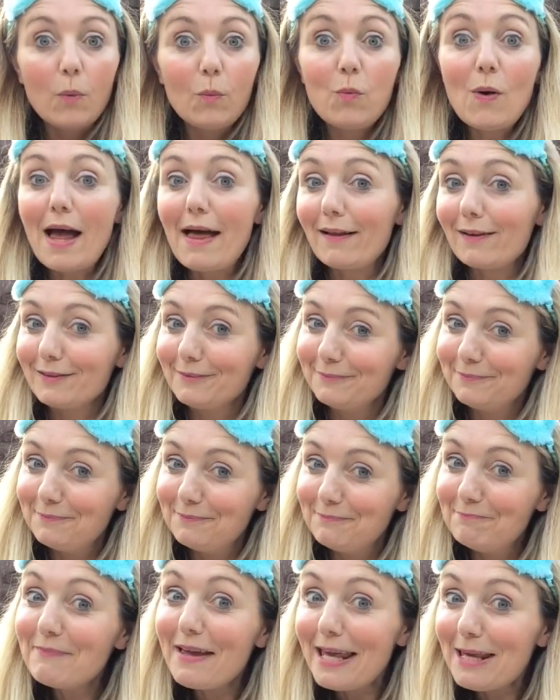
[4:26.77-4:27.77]
Well,
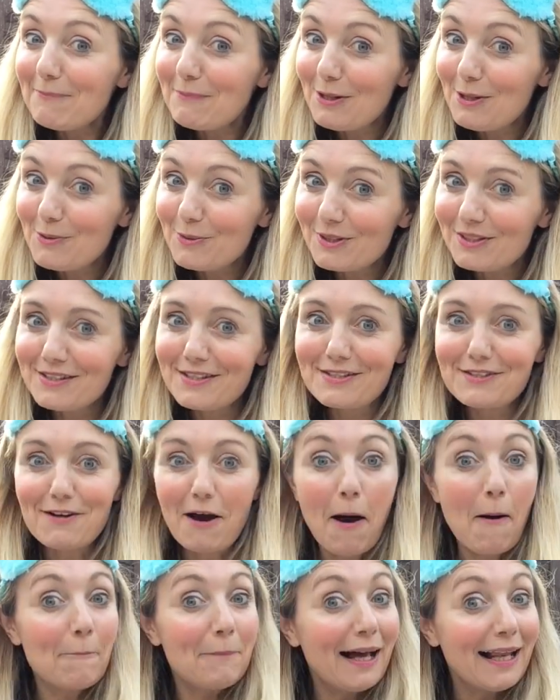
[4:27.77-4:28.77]
maybe you can
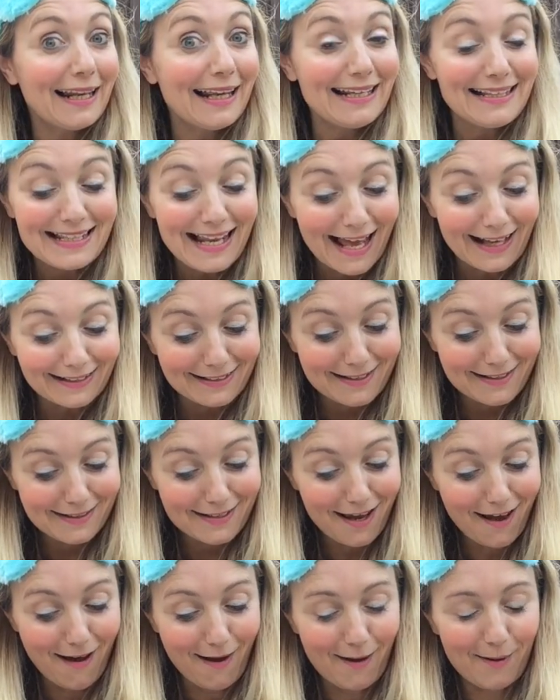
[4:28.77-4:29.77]
start ballet next
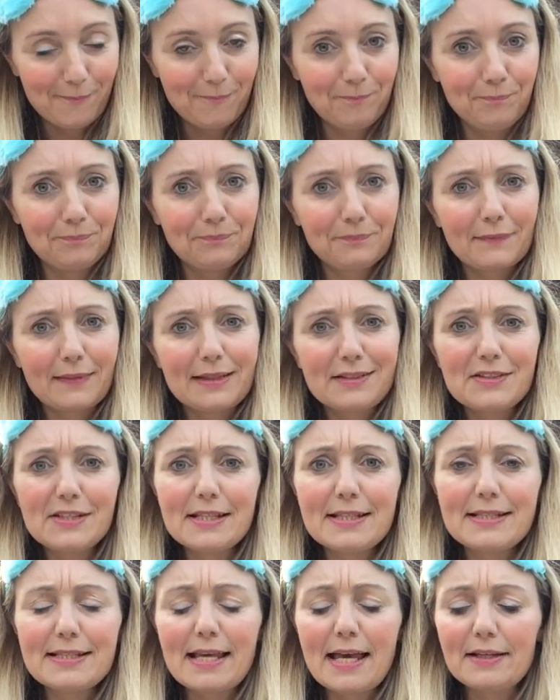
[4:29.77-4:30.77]
term, she
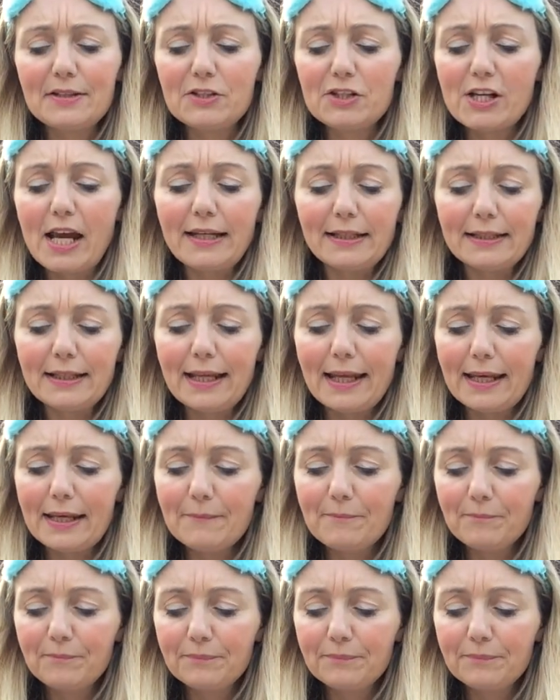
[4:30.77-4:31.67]
said gently.